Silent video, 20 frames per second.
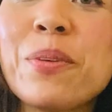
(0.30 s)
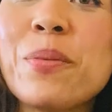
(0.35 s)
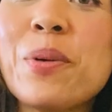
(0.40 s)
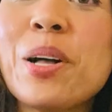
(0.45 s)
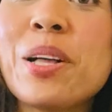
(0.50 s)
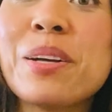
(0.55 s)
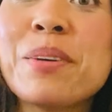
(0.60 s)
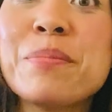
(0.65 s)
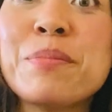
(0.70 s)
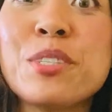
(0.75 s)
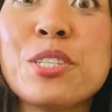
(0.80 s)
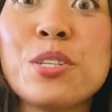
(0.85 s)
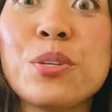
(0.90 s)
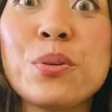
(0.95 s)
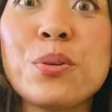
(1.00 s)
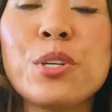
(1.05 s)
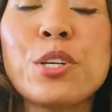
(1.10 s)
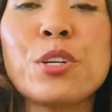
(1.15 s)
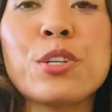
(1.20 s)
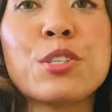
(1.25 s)
welcome
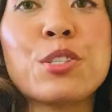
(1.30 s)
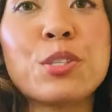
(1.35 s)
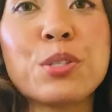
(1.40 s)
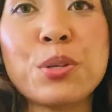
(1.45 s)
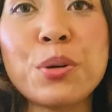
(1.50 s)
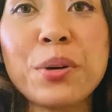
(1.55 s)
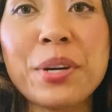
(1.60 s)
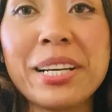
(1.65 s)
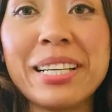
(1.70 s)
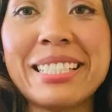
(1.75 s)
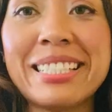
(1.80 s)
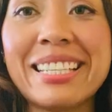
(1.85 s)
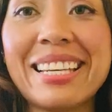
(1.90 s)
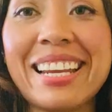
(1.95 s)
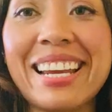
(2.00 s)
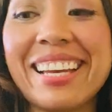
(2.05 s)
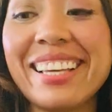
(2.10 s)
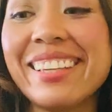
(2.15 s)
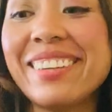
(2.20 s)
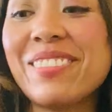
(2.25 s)
to your story.
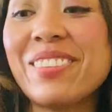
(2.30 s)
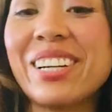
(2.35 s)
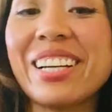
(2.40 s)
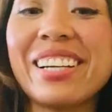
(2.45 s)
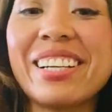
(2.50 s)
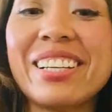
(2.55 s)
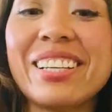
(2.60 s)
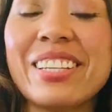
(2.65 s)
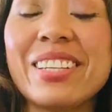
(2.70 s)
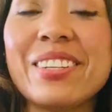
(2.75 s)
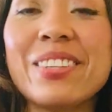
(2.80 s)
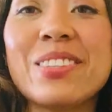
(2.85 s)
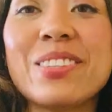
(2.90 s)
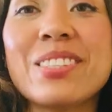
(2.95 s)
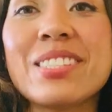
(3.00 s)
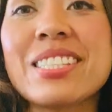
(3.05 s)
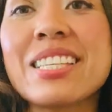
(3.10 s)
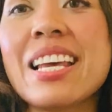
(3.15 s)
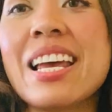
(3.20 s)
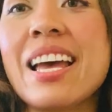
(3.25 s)
Today we're going to
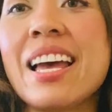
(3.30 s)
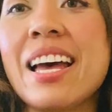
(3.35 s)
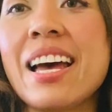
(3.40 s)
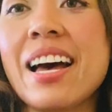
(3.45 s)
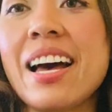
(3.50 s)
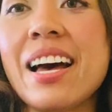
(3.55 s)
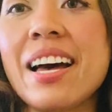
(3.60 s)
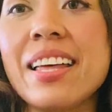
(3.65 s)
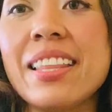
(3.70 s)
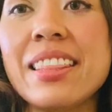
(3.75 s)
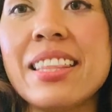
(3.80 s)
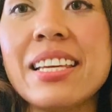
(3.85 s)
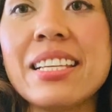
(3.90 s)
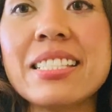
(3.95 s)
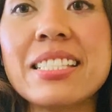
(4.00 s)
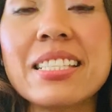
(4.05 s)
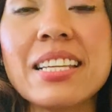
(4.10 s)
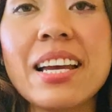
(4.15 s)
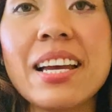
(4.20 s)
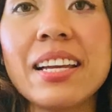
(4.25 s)
use
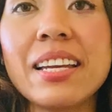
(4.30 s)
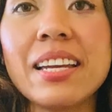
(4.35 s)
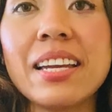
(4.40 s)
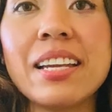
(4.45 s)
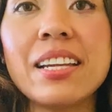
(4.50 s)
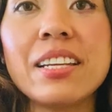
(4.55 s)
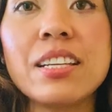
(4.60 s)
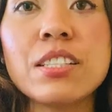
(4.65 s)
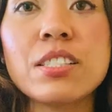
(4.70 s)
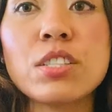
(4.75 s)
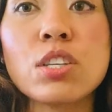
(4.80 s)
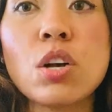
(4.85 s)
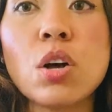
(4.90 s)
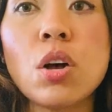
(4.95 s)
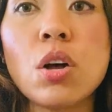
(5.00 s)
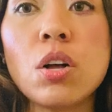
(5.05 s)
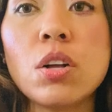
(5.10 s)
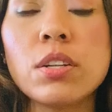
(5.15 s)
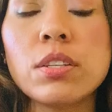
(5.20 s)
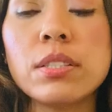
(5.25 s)
this deck, and it is
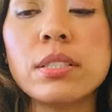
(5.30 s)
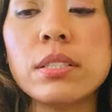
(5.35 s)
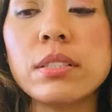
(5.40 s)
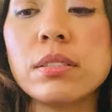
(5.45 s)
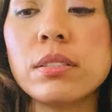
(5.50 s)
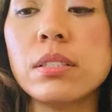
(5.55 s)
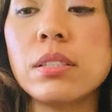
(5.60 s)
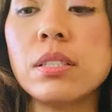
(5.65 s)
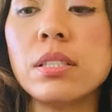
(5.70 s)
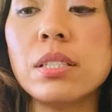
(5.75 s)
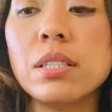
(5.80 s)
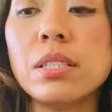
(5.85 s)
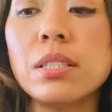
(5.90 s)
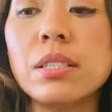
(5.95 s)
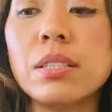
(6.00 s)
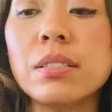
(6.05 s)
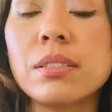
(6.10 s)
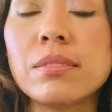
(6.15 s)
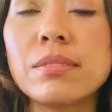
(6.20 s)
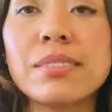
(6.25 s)
called
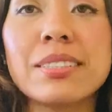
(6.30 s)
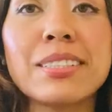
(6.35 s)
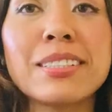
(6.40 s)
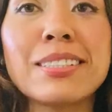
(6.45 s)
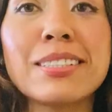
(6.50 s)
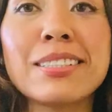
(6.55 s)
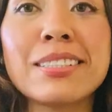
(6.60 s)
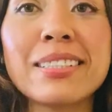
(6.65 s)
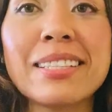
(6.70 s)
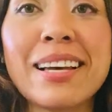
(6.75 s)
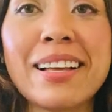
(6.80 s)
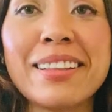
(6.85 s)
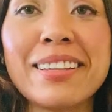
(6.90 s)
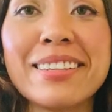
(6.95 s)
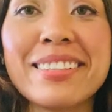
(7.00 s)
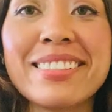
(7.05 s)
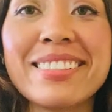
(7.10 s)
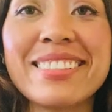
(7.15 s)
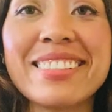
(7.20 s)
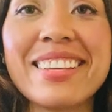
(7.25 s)
this is
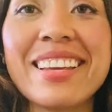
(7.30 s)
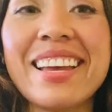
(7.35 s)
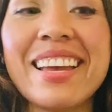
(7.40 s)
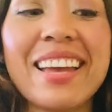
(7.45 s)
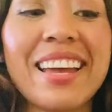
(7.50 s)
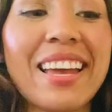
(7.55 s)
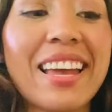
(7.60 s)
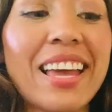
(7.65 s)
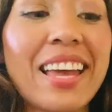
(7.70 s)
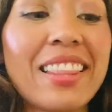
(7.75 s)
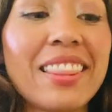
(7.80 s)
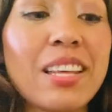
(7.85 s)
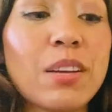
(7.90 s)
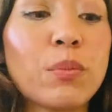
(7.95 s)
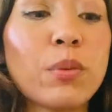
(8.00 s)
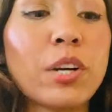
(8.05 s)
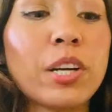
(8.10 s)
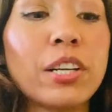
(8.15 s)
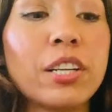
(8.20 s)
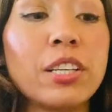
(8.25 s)
Stella's, and then
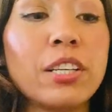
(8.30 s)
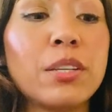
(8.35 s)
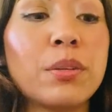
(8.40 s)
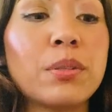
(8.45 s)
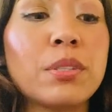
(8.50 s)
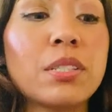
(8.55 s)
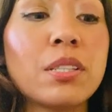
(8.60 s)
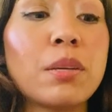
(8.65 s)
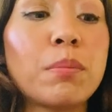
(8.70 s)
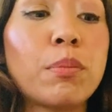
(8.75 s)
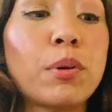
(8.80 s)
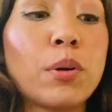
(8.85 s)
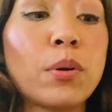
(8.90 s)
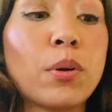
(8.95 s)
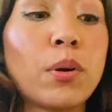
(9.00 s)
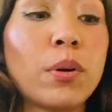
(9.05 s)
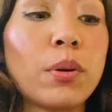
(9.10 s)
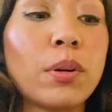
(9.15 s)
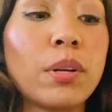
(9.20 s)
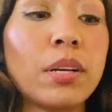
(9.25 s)
we're going to use the
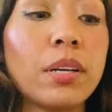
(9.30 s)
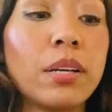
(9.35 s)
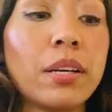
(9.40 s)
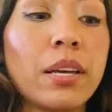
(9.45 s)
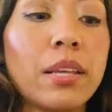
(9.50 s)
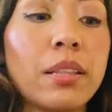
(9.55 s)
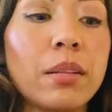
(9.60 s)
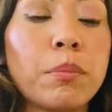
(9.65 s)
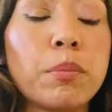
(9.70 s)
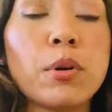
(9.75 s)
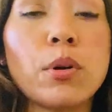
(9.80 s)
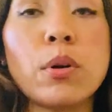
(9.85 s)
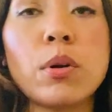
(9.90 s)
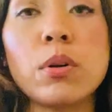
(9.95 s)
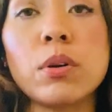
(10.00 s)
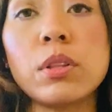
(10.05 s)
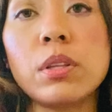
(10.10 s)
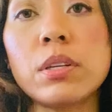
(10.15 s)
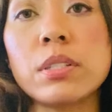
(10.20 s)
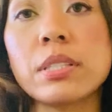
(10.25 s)
Baroque, and the
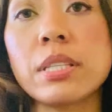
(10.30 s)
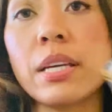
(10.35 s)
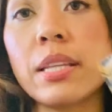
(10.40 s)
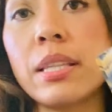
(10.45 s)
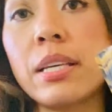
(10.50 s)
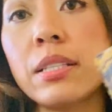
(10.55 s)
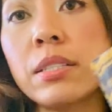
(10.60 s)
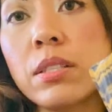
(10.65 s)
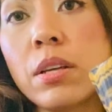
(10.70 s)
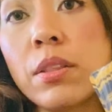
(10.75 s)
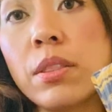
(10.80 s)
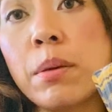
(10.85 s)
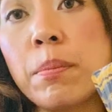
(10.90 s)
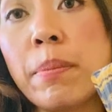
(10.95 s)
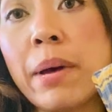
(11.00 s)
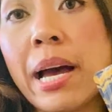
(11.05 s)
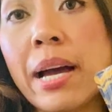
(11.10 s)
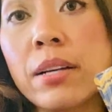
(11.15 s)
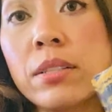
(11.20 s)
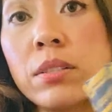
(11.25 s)
Baroque looks like this on the
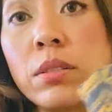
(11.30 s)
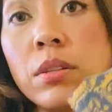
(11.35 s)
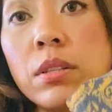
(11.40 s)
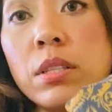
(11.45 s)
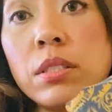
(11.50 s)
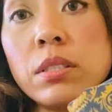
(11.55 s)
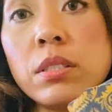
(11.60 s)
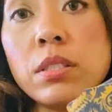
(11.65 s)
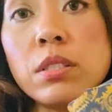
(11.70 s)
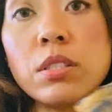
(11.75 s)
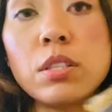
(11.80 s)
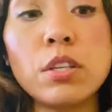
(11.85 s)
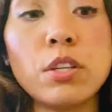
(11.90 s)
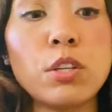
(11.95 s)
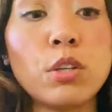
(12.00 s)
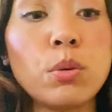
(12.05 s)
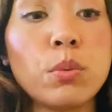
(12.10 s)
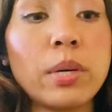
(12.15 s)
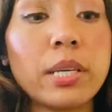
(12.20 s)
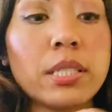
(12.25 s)
back. So this is the
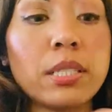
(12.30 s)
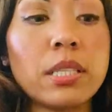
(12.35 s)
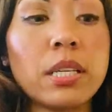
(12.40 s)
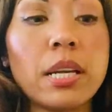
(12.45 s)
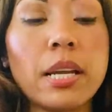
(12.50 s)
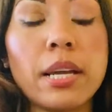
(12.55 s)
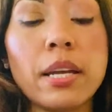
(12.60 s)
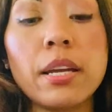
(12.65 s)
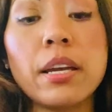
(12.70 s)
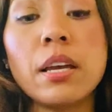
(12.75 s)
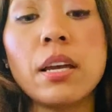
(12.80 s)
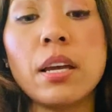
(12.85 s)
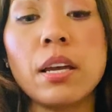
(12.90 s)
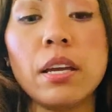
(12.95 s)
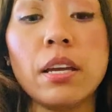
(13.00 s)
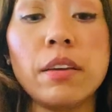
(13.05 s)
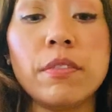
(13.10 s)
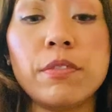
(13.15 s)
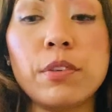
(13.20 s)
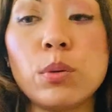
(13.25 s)
new one today,
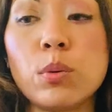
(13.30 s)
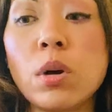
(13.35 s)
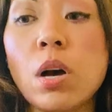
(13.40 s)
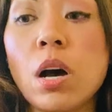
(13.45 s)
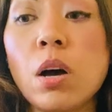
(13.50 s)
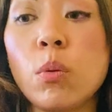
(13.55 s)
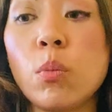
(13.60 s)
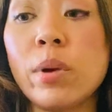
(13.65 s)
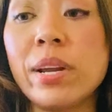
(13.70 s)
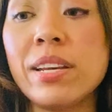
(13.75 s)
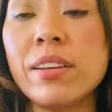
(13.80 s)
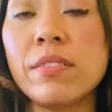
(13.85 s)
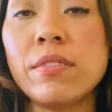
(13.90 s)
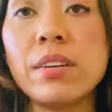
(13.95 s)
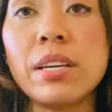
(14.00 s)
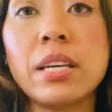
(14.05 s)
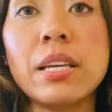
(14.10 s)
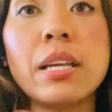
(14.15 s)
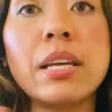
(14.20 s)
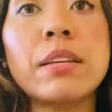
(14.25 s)
if you caught wind of
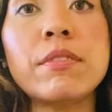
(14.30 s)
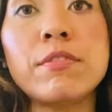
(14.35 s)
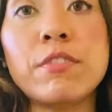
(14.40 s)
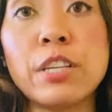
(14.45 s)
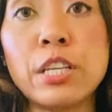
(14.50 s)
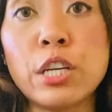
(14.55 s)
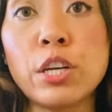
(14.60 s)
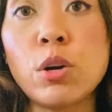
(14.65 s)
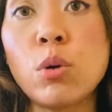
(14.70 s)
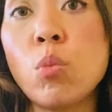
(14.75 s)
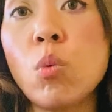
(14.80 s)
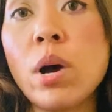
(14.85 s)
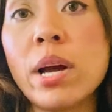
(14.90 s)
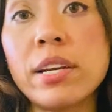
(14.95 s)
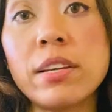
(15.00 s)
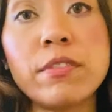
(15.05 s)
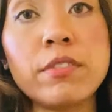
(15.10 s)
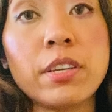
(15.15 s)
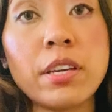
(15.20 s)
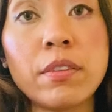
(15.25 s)
it in video
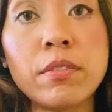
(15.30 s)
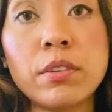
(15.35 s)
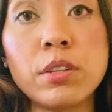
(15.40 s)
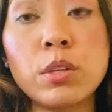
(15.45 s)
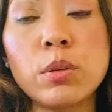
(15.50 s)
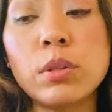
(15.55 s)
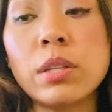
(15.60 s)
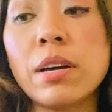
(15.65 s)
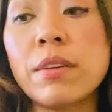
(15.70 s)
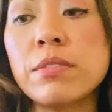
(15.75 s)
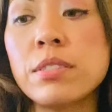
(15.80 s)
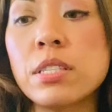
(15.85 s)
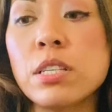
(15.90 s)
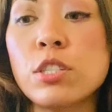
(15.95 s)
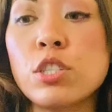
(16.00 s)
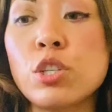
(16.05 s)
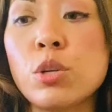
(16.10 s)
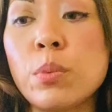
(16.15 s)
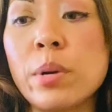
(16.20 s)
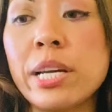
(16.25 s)
one, if you have a new love
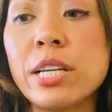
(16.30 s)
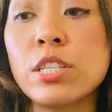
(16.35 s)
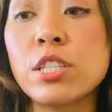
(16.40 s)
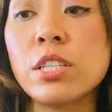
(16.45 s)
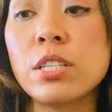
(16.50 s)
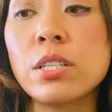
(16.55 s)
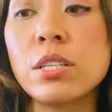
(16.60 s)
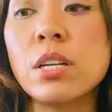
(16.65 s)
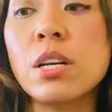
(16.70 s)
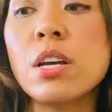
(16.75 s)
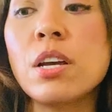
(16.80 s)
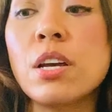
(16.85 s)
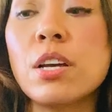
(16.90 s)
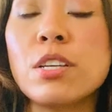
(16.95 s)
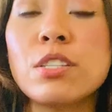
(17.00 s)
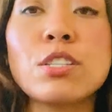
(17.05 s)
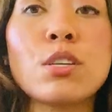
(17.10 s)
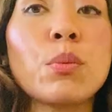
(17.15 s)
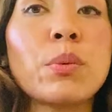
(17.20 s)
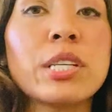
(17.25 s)
situation.
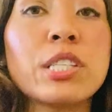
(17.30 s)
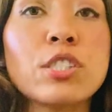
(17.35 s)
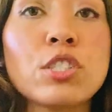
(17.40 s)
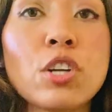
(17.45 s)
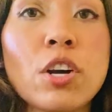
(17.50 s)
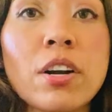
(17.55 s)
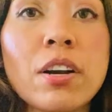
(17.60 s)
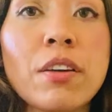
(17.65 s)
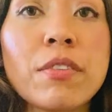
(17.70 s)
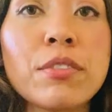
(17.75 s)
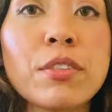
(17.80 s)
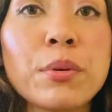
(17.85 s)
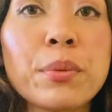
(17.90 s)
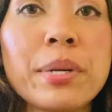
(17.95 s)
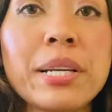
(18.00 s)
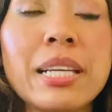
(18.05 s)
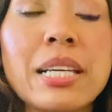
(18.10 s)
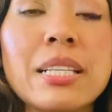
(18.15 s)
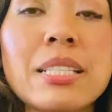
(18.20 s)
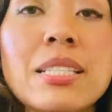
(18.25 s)
So we start off the
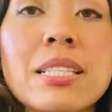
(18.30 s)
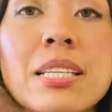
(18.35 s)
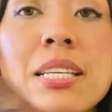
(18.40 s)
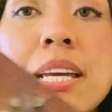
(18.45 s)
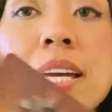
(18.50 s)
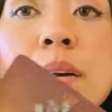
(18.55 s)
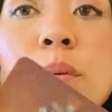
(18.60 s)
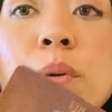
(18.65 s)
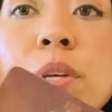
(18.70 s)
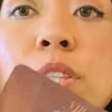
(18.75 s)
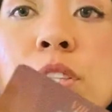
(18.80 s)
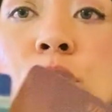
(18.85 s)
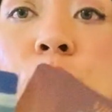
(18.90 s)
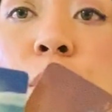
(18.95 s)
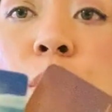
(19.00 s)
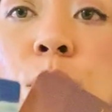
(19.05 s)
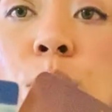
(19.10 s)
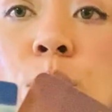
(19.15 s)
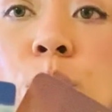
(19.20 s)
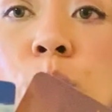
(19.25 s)
reading today with
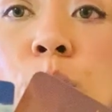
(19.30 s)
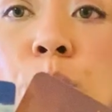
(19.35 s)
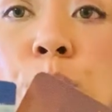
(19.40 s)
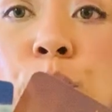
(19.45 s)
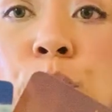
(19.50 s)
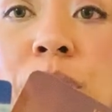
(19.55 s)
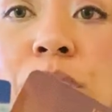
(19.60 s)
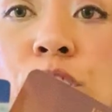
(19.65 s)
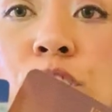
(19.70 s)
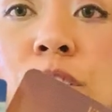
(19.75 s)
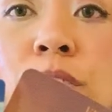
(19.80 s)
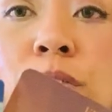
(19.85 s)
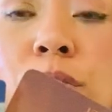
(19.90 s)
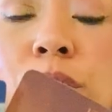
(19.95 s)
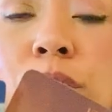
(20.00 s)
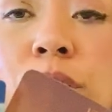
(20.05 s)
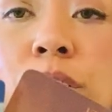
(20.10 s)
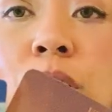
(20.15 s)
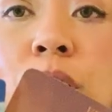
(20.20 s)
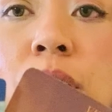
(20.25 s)
two
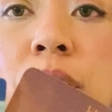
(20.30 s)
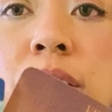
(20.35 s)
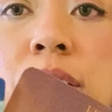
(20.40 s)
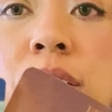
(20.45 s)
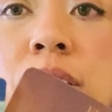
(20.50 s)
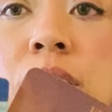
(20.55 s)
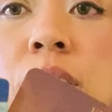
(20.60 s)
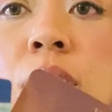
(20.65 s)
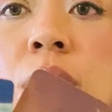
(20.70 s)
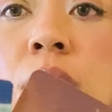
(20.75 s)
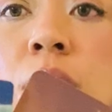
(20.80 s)
pre-shuffled cards.